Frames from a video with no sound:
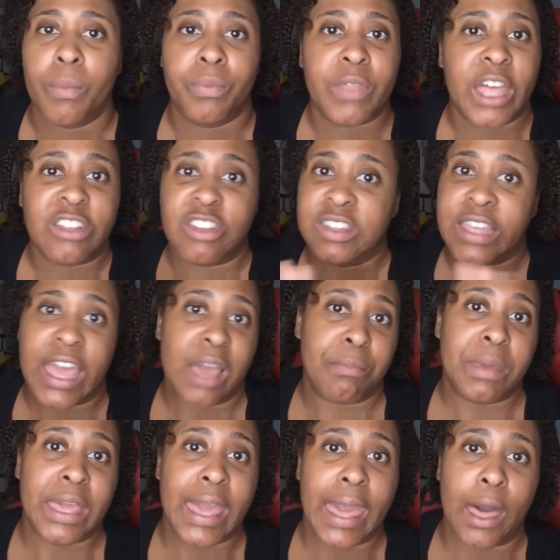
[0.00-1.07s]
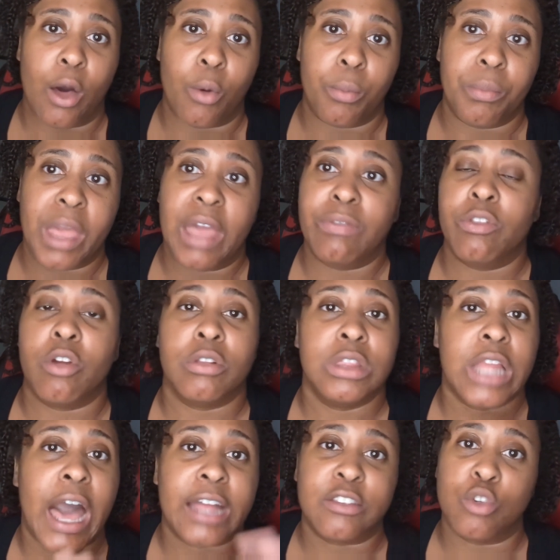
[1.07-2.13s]
they just can't be helped and they're
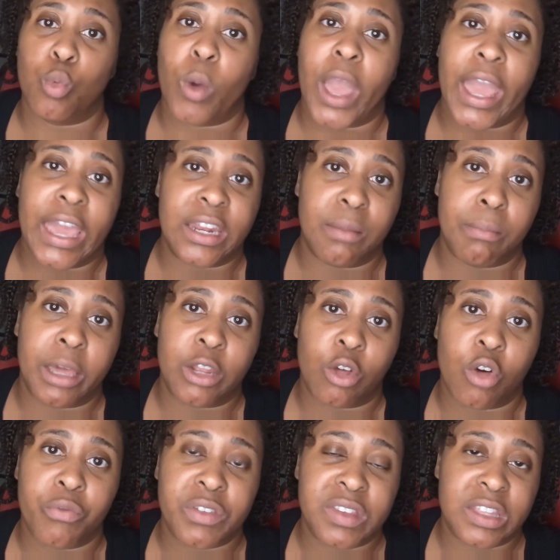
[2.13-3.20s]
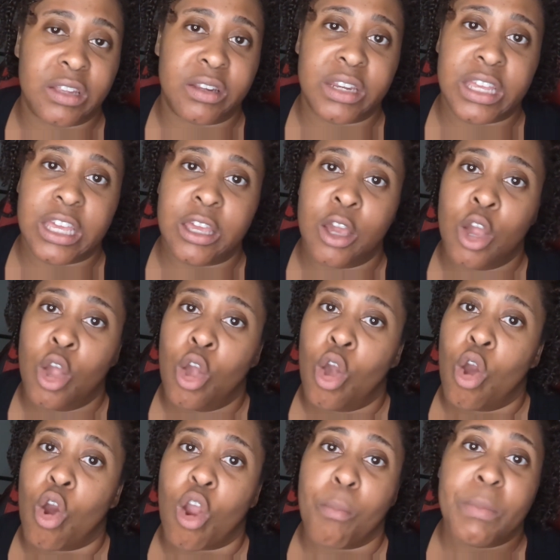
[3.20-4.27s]
locked away in a medical facility
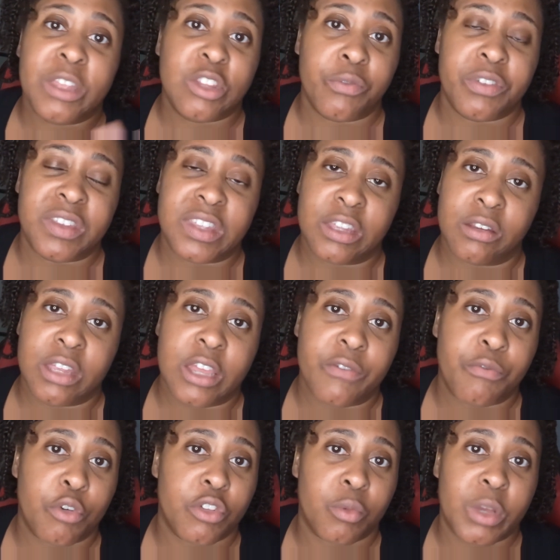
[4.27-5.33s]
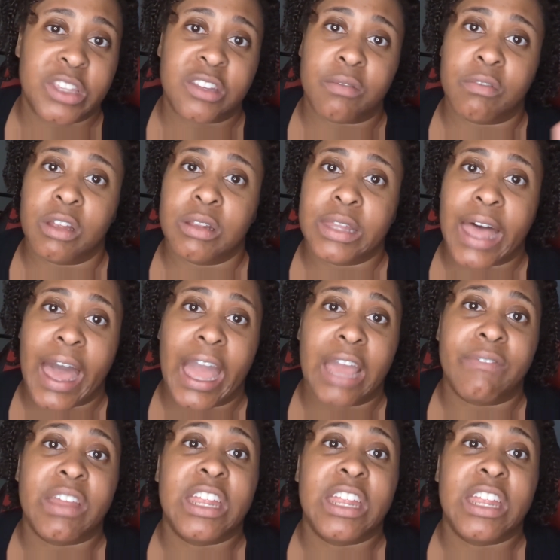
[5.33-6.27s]
or mental facility for the rest of their life.